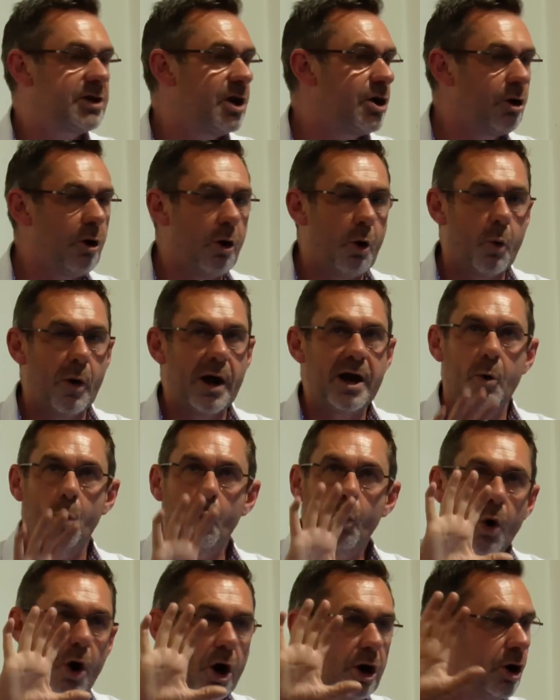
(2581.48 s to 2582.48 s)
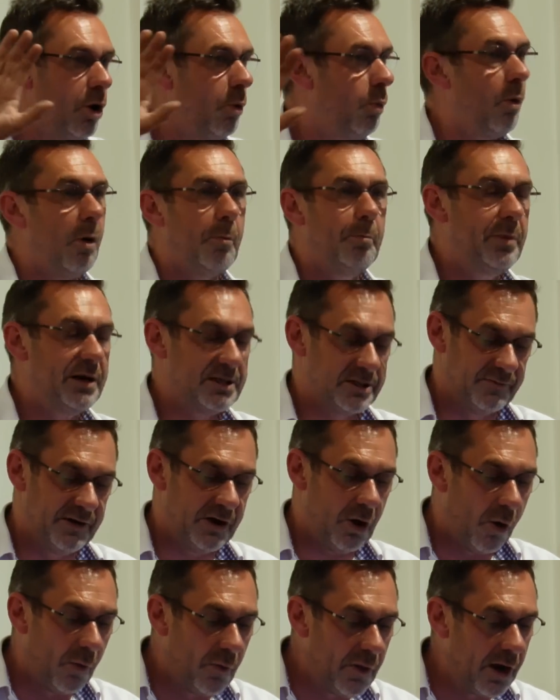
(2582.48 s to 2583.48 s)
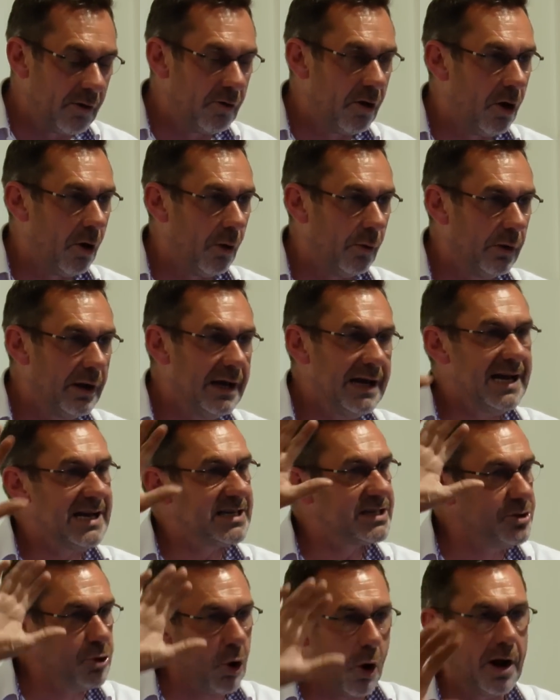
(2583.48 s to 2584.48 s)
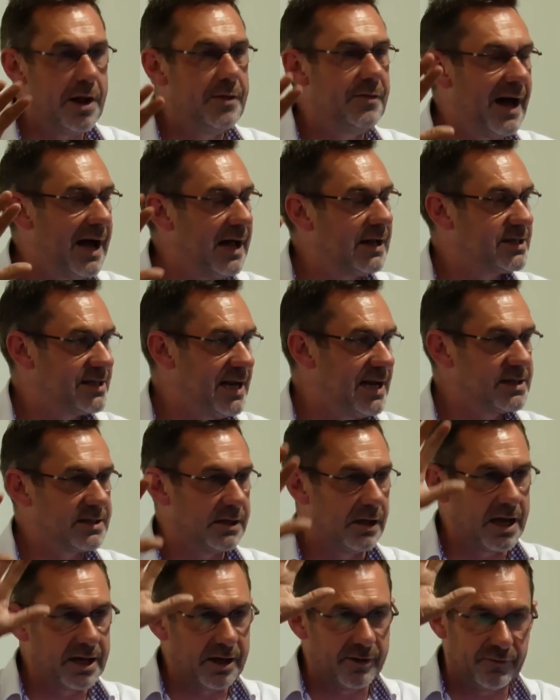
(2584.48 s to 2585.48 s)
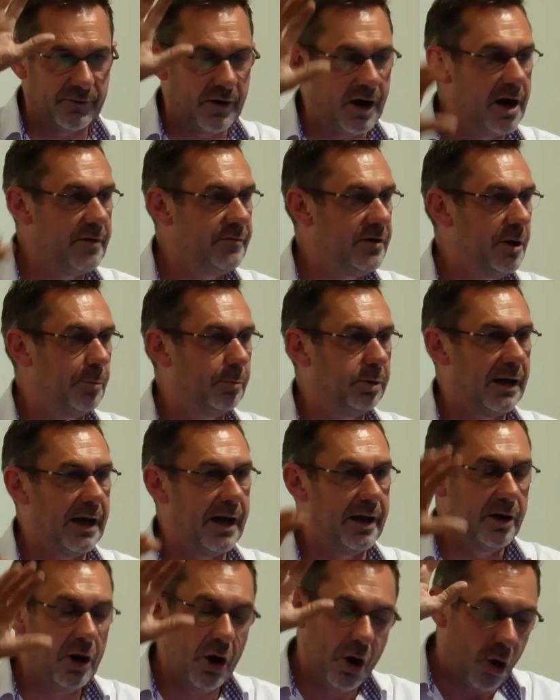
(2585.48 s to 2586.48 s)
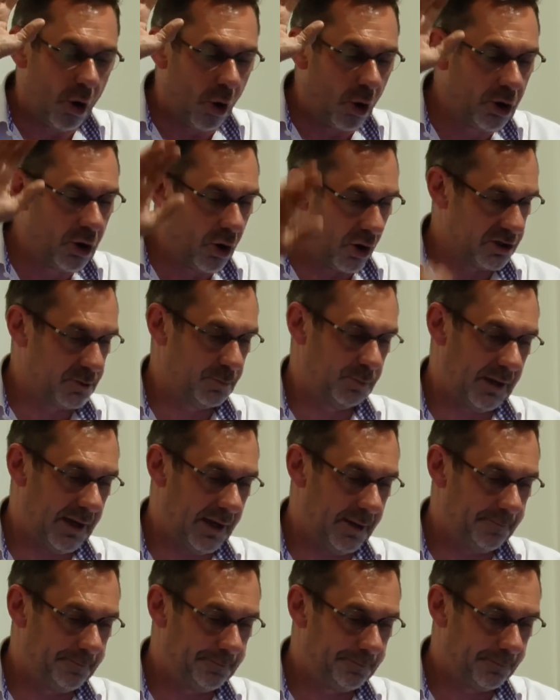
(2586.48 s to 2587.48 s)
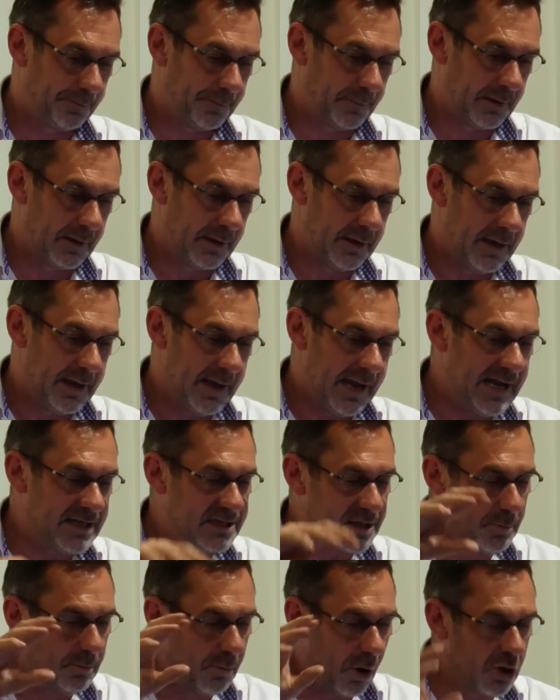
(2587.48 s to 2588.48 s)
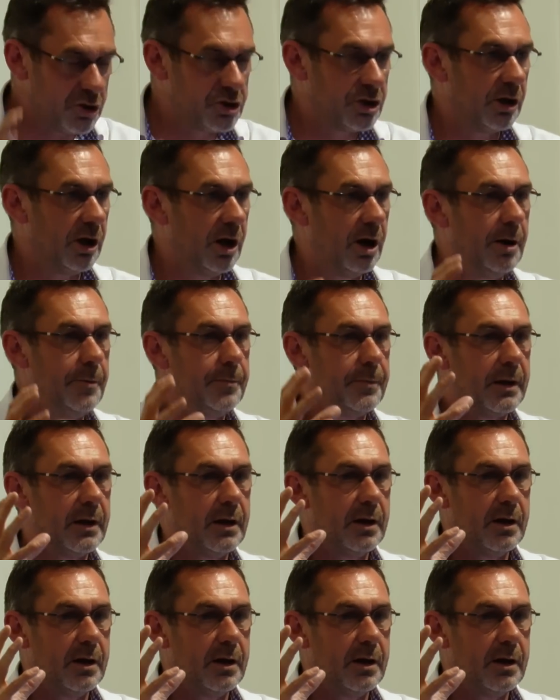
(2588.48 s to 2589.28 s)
can go away and work on one bit of it on their own. It's not in that sense like a 5-year plan or GOS plan. It's a modular,